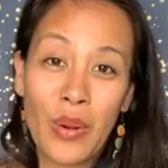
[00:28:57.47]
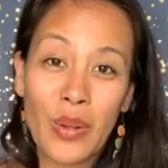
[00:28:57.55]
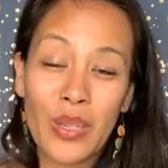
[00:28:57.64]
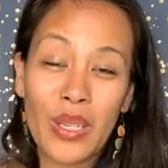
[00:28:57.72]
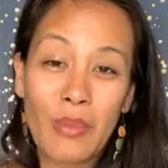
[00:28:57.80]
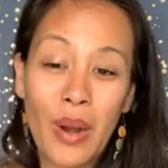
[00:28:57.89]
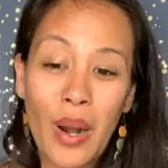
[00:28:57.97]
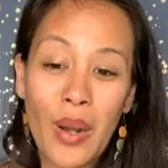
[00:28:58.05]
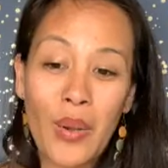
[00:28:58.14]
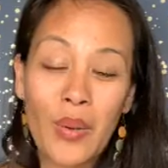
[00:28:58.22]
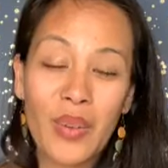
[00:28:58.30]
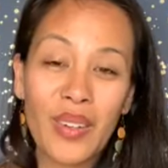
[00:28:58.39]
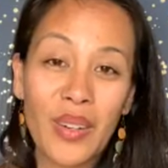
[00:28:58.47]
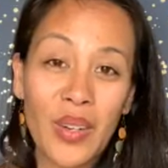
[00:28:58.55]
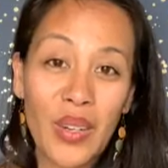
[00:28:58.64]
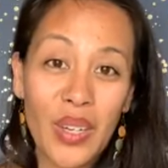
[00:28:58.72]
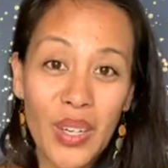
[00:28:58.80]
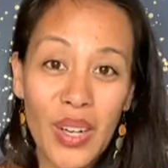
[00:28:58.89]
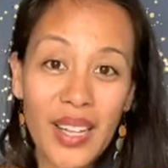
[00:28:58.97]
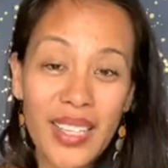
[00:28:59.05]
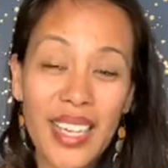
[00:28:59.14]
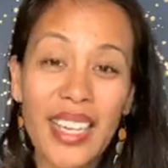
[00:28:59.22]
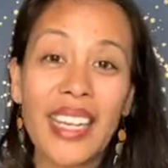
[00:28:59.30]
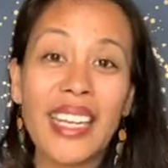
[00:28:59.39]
hosting tomorrow good content?